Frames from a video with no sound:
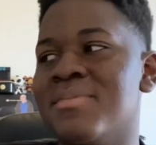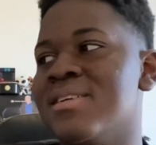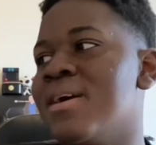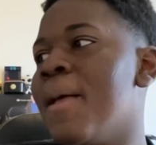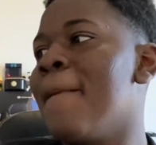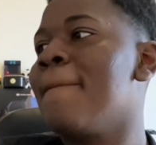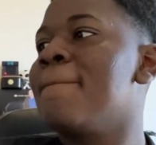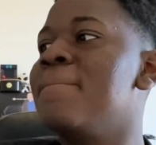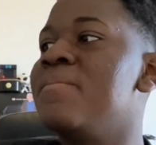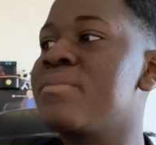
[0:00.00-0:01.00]
But
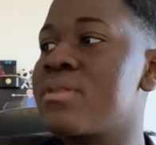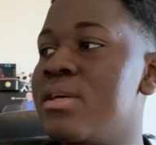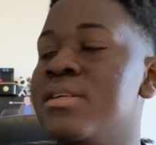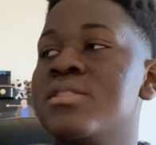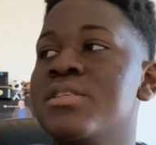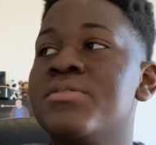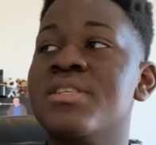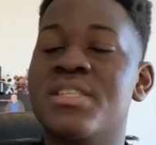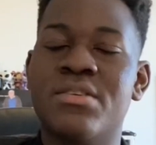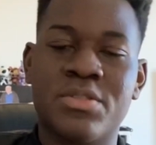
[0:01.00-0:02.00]
in
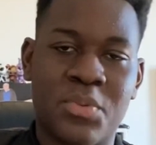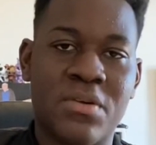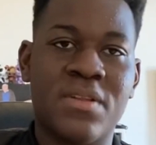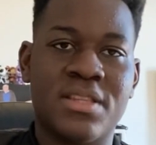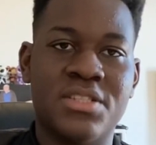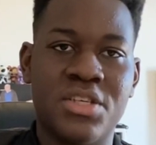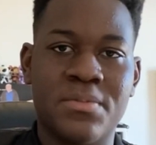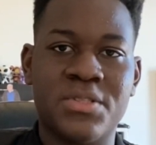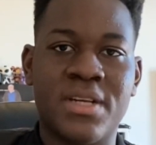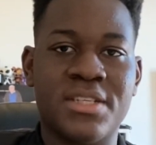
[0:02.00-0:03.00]
seriousness, he was part of like the
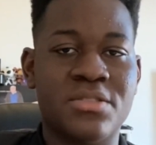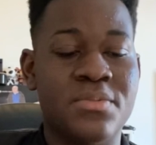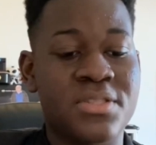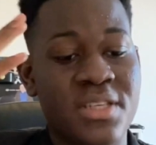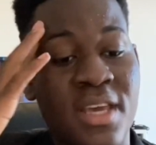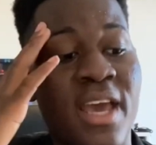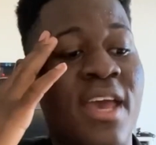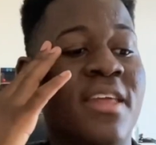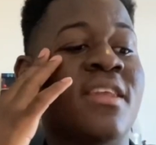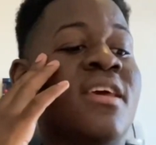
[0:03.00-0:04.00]
geometry dash community,
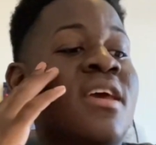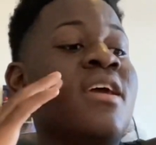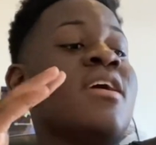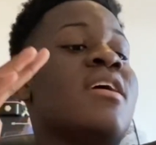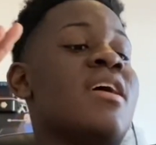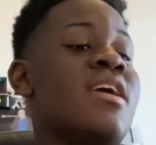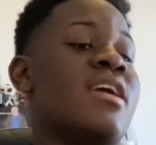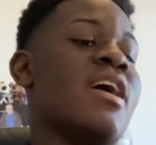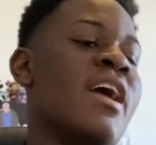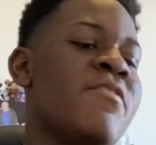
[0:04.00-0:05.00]
and
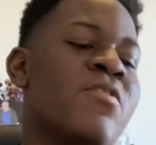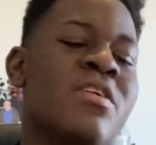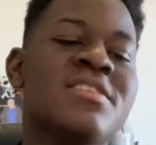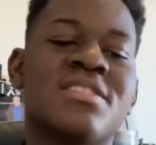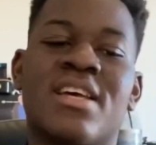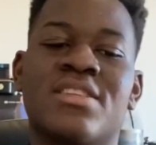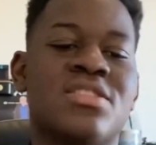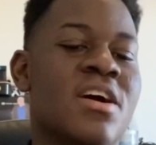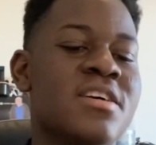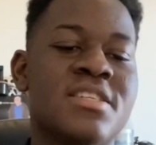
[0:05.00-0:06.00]
I've heard it's like
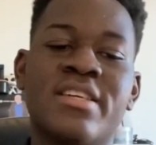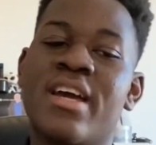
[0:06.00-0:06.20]
toxic.